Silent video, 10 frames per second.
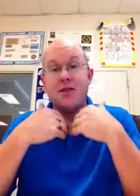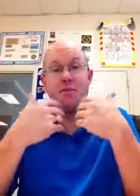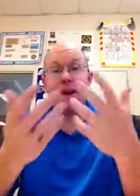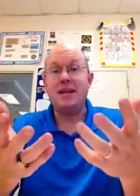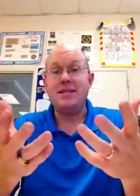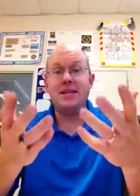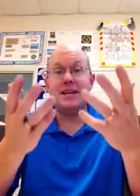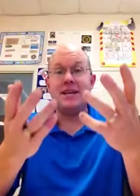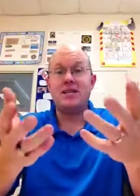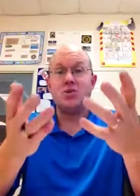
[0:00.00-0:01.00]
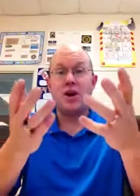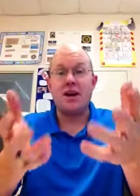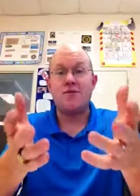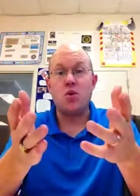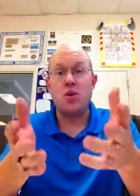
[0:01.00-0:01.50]
the painting is
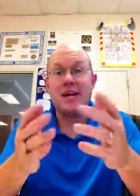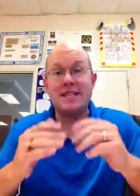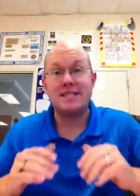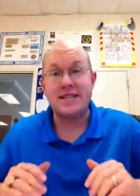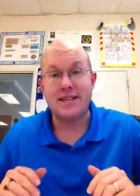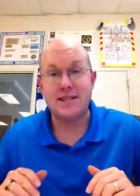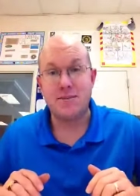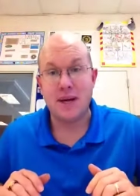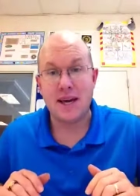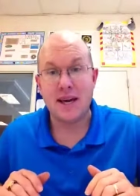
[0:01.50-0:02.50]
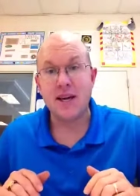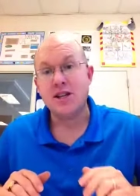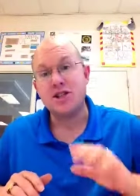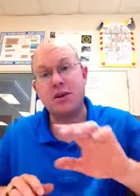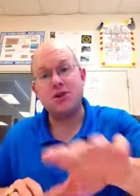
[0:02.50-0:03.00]
whatever we see it to be.
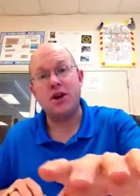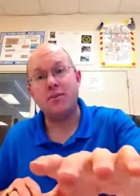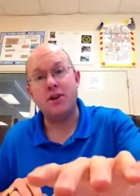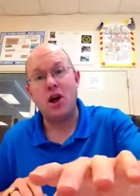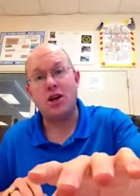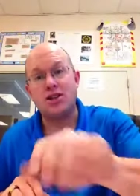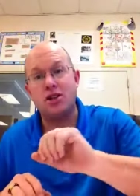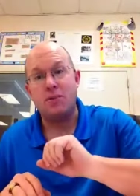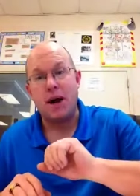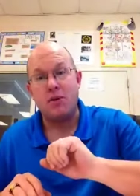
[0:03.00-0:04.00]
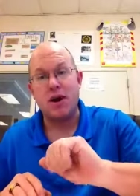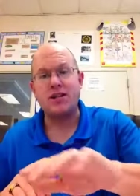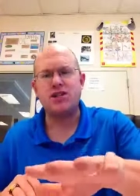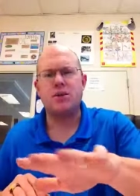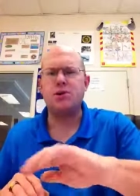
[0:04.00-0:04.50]
Stop trying to be logical about it,
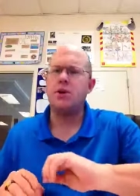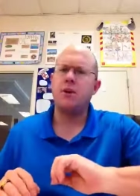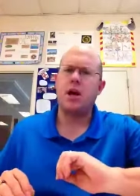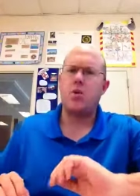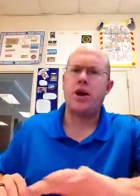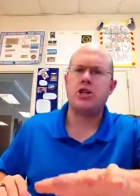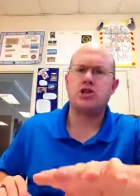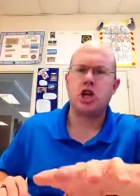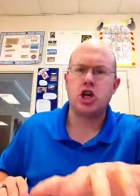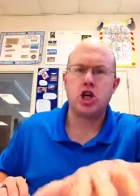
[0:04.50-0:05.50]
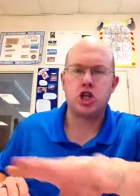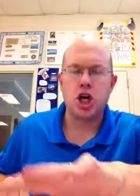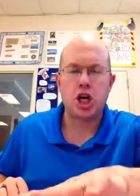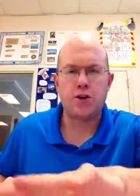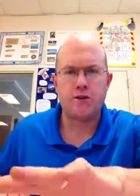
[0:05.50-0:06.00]
right? Stop trying to be like, why the suck on
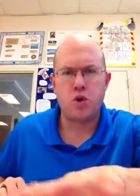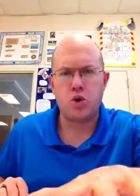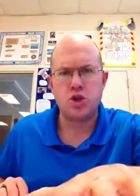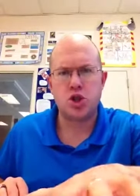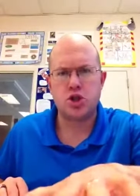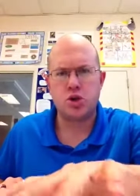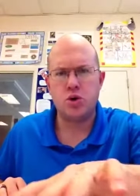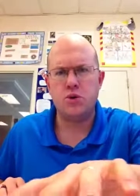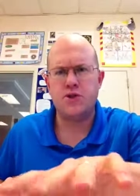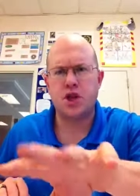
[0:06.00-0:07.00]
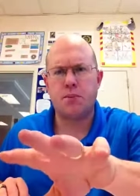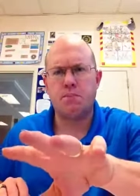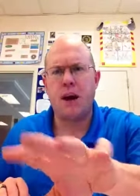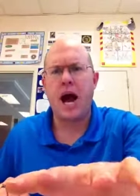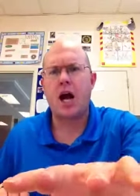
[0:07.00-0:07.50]
that horse's hooves are
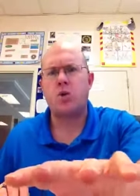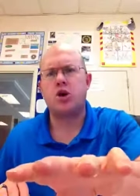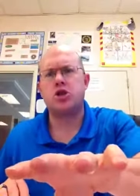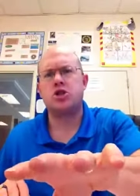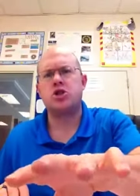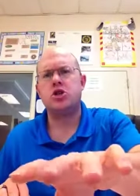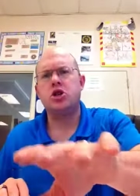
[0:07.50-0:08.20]
backwards?